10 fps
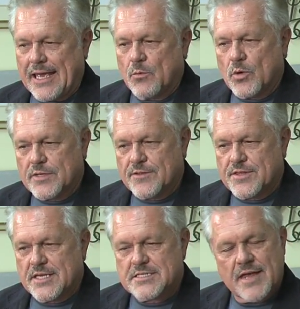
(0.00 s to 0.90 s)
And one of the
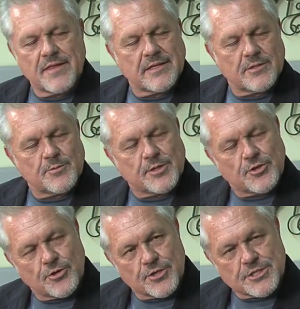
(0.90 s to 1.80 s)
things I think that they're
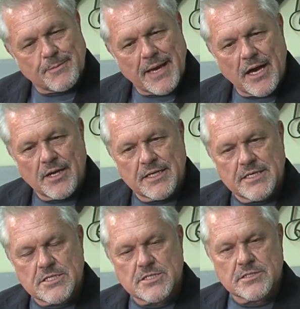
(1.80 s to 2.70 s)
curious about
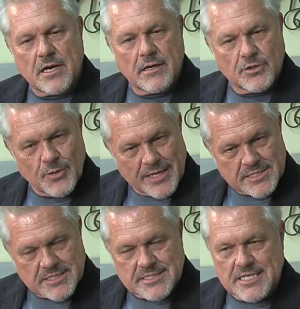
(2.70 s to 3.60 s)
is you had a
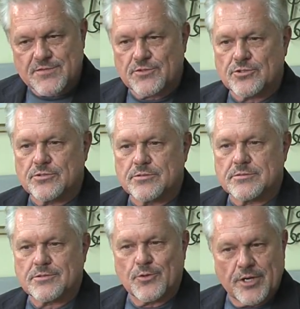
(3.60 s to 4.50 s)
successful
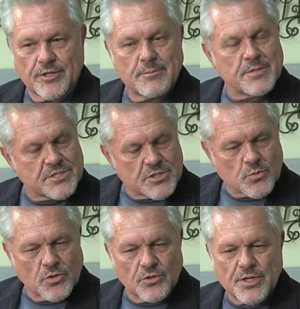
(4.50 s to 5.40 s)
career in the business
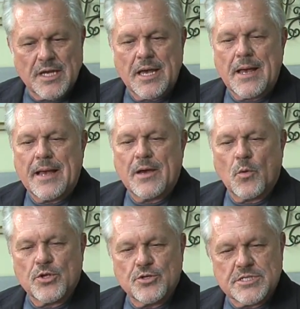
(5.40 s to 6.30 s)
world.
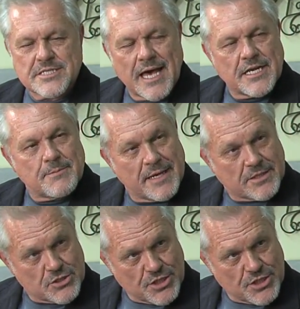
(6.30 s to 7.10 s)
When you decided to make the